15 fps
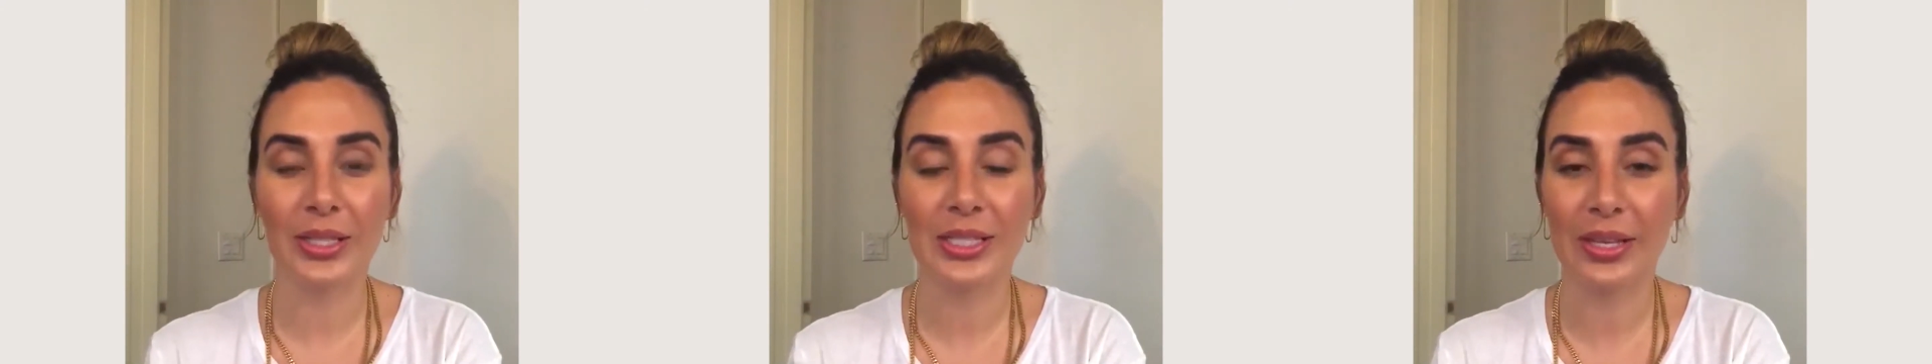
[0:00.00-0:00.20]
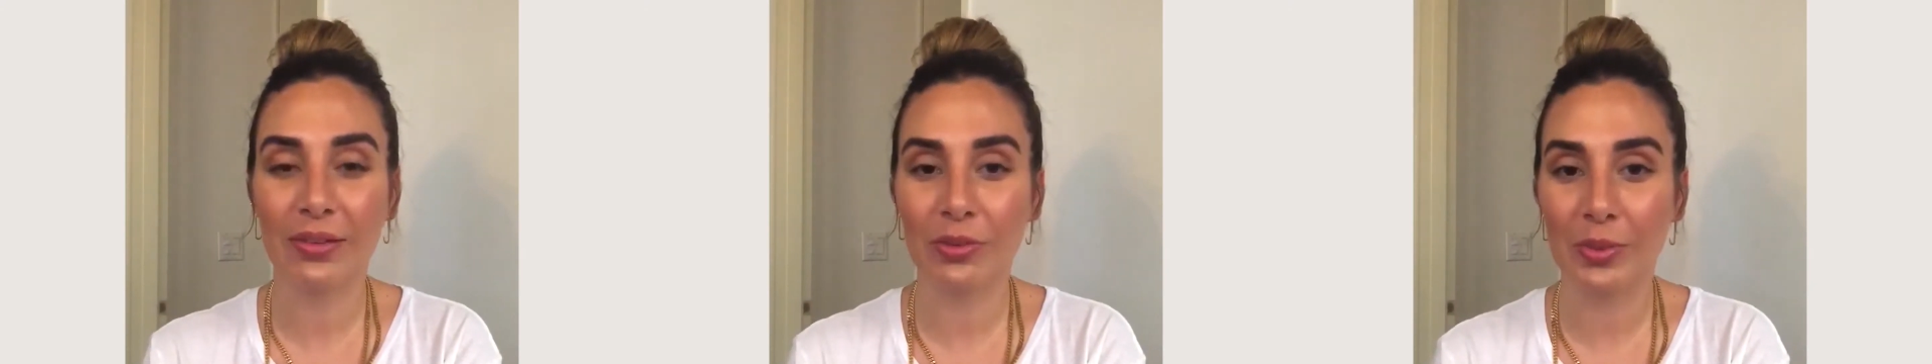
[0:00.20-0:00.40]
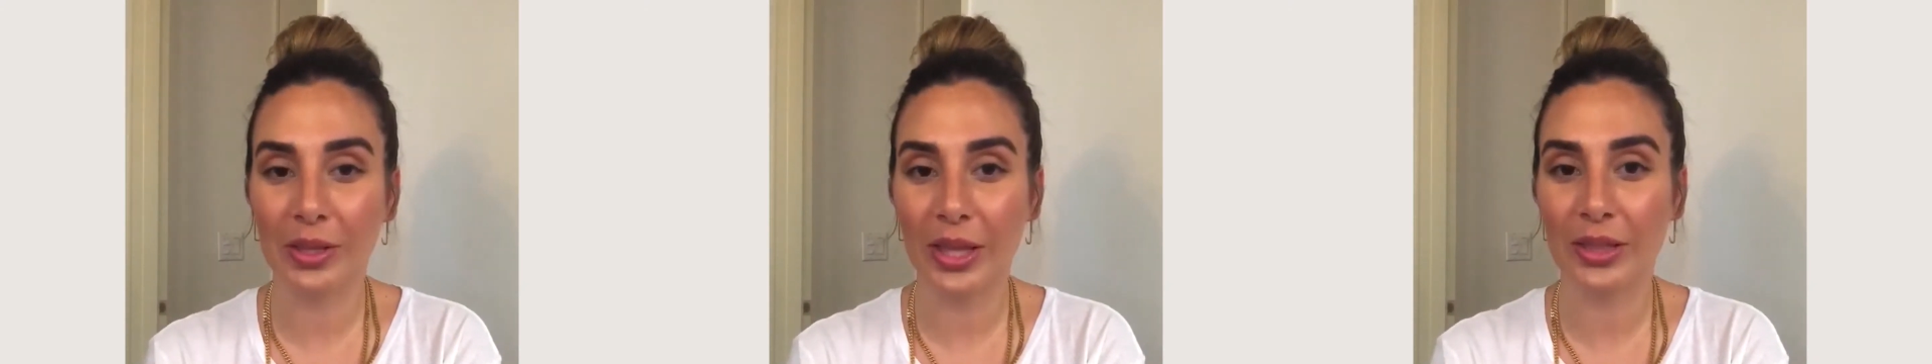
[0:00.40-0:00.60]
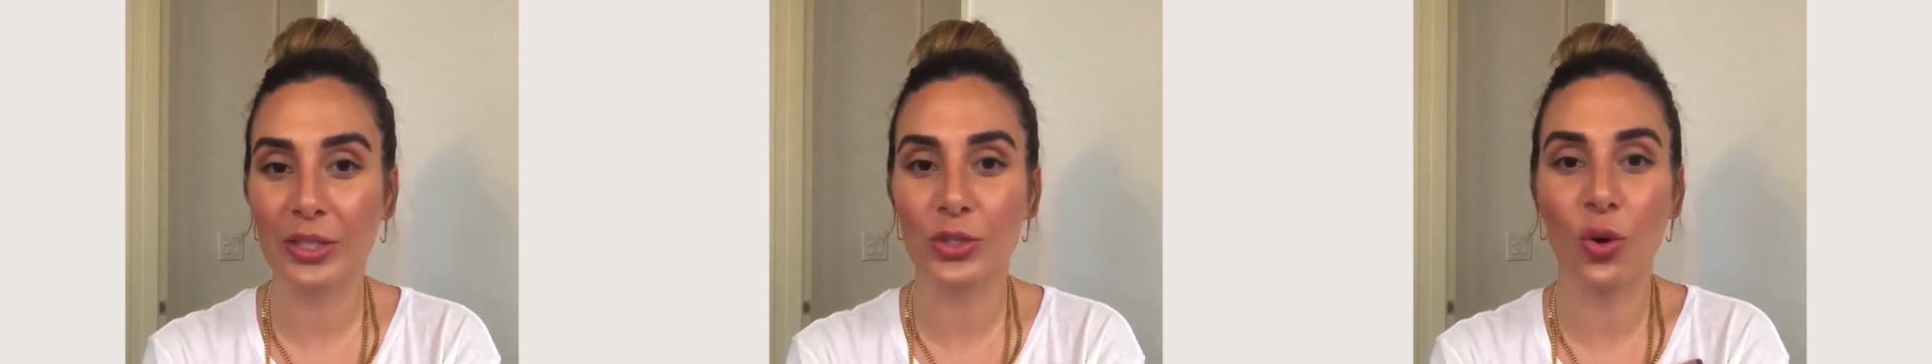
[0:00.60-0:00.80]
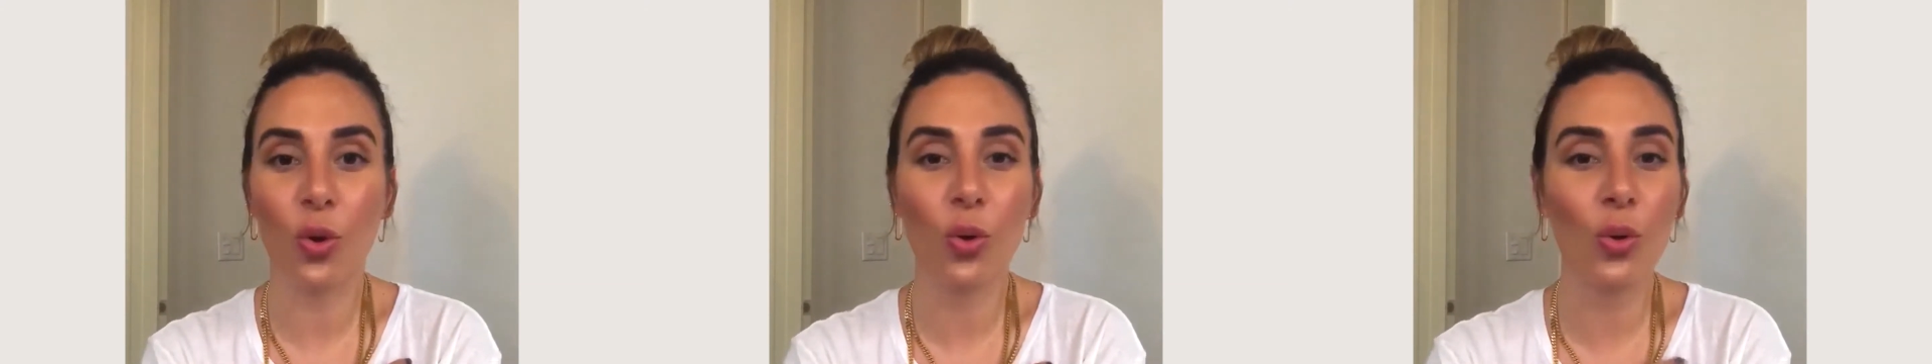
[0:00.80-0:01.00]
It's given me like
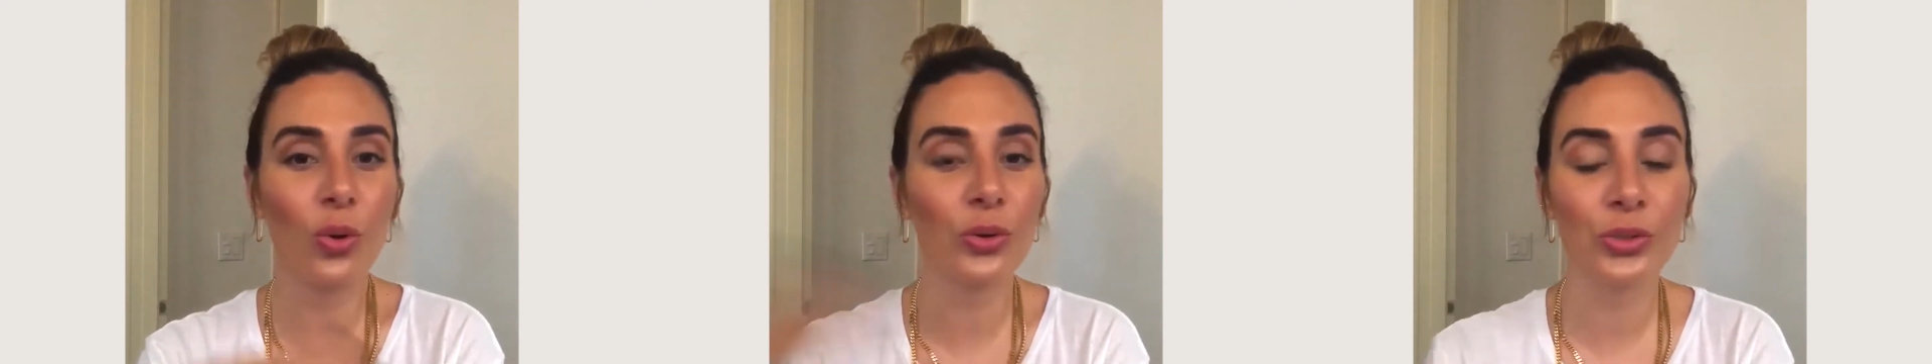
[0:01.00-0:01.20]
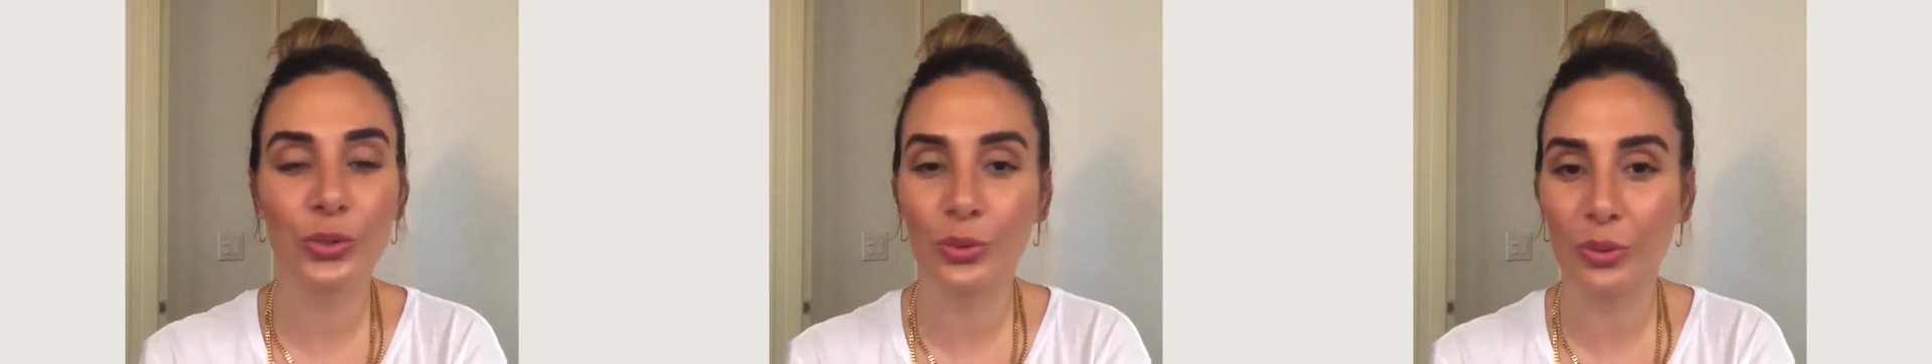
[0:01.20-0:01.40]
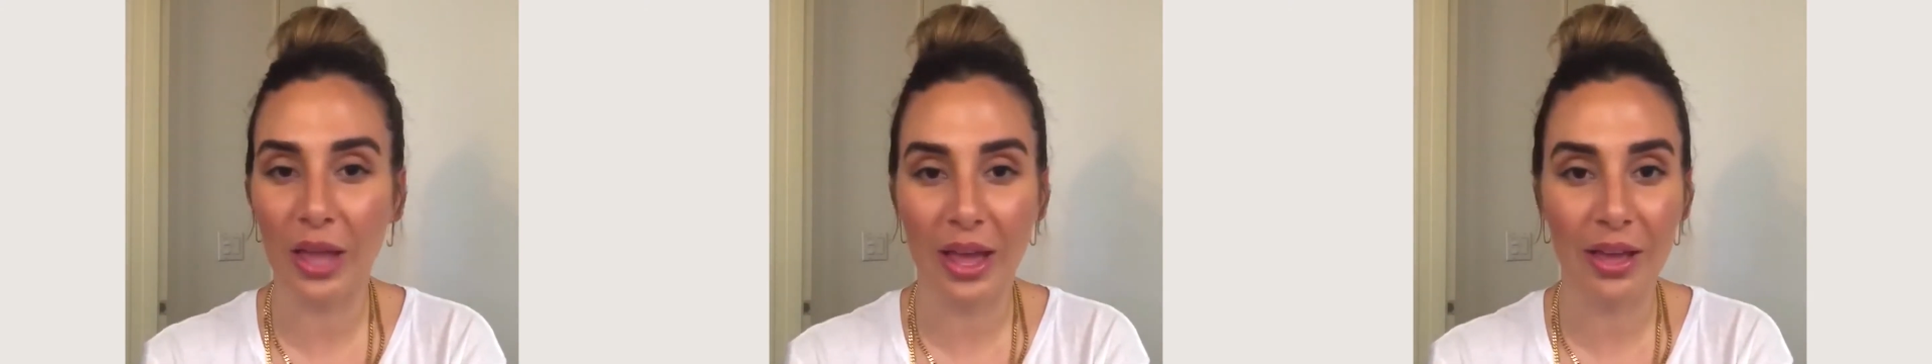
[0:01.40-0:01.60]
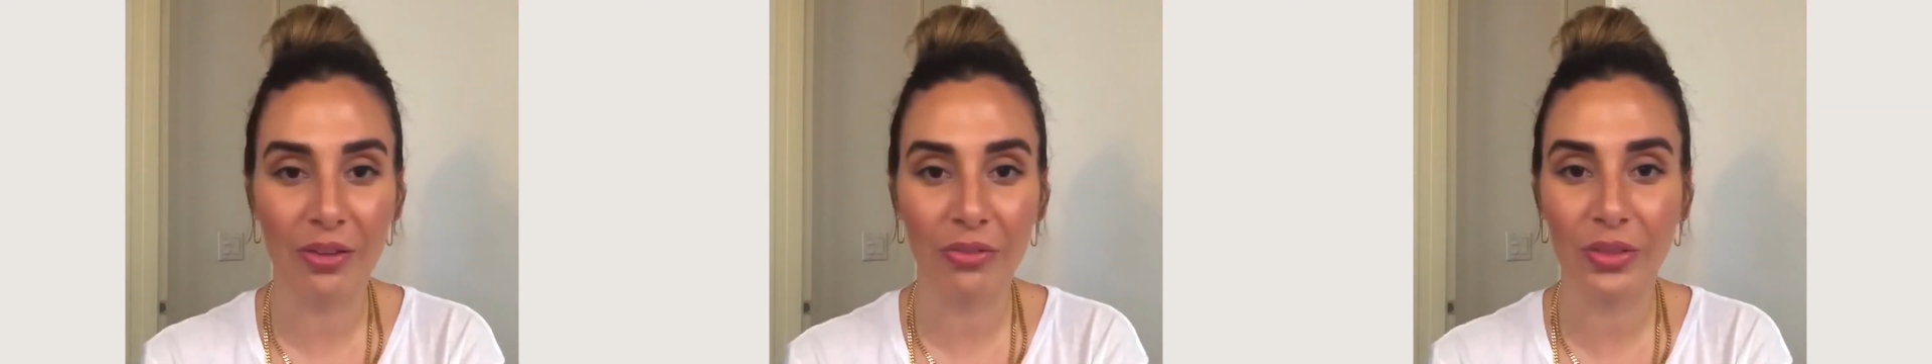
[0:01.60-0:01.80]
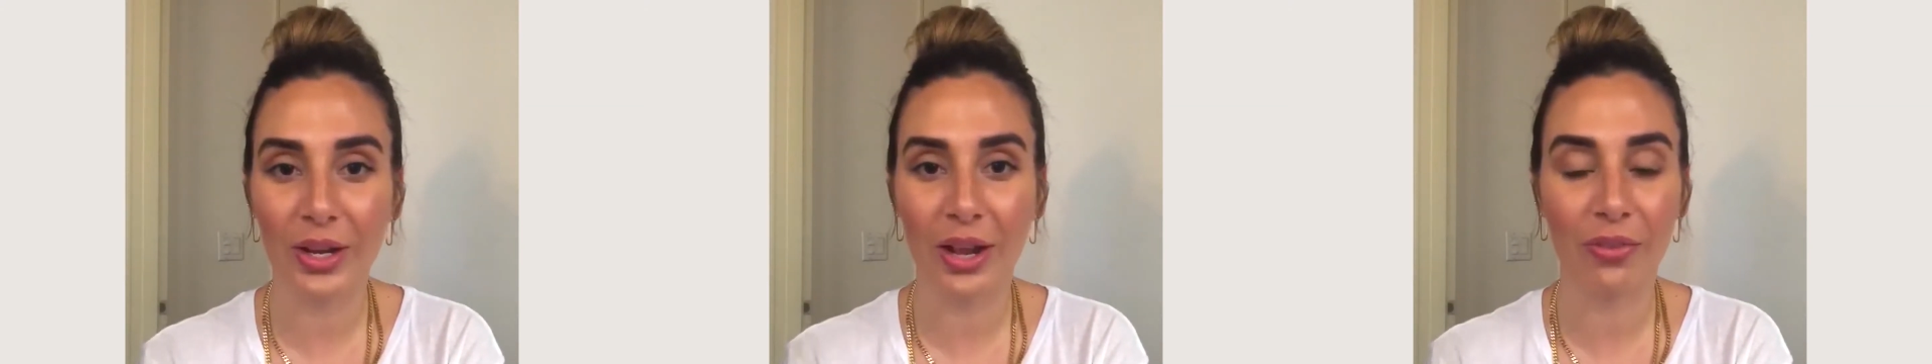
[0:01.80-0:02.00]
this whole new
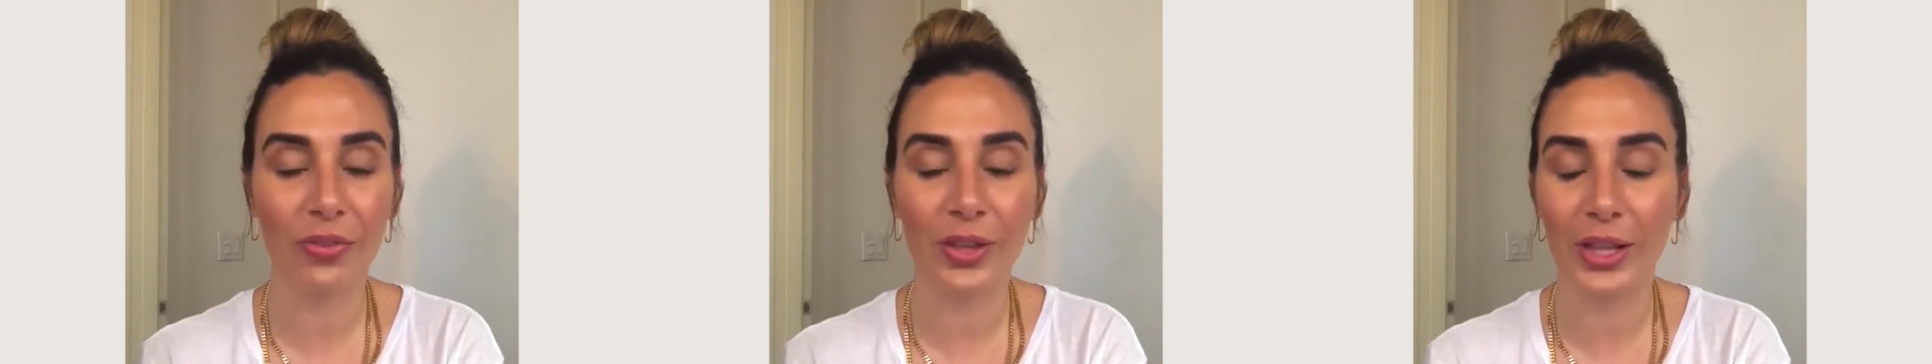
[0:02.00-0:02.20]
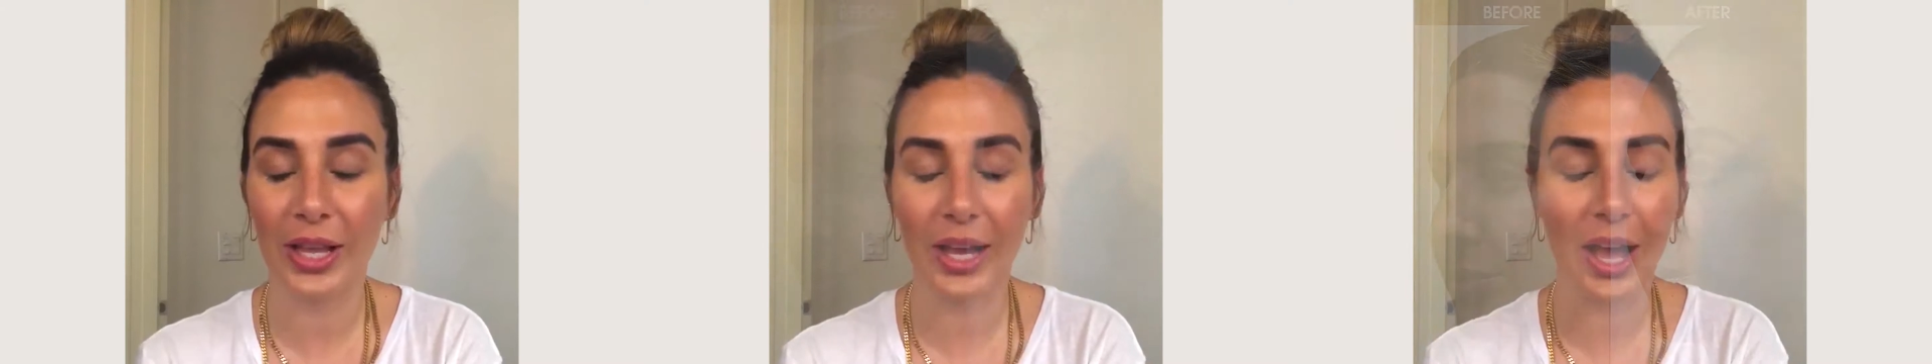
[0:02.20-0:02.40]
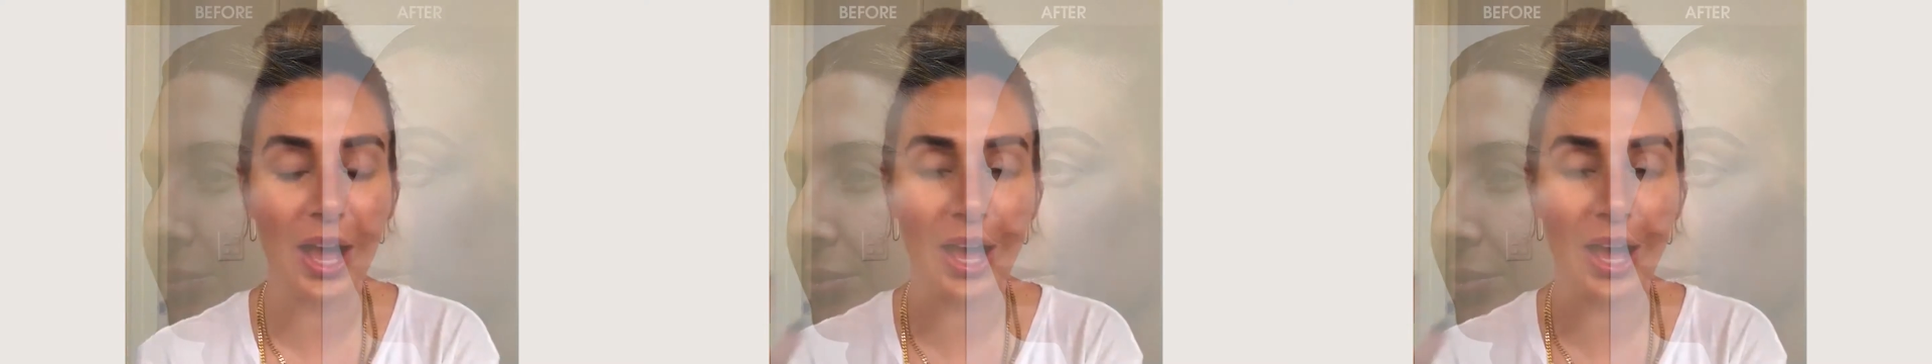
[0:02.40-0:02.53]
life that I feel like